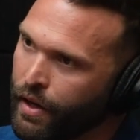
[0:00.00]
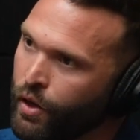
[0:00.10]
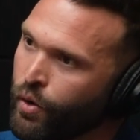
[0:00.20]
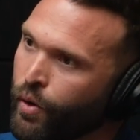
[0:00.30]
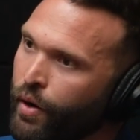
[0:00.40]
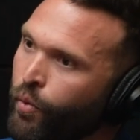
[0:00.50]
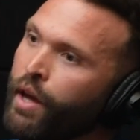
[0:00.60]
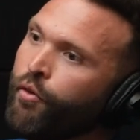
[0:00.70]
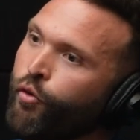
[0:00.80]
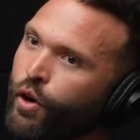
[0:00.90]
You're
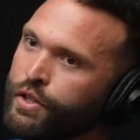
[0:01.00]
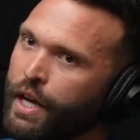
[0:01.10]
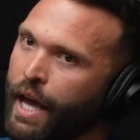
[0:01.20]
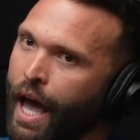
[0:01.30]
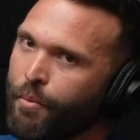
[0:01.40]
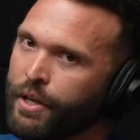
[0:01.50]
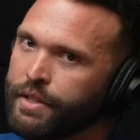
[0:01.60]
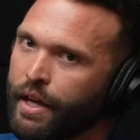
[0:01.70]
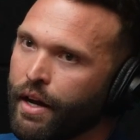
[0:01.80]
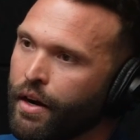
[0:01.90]
reinforcing habits
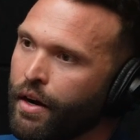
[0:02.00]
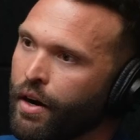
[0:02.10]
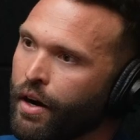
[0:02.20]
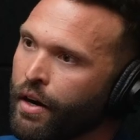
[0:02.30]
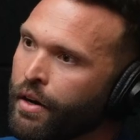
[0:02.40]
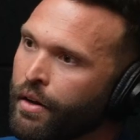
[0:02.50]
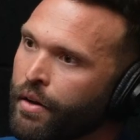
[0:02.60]
that are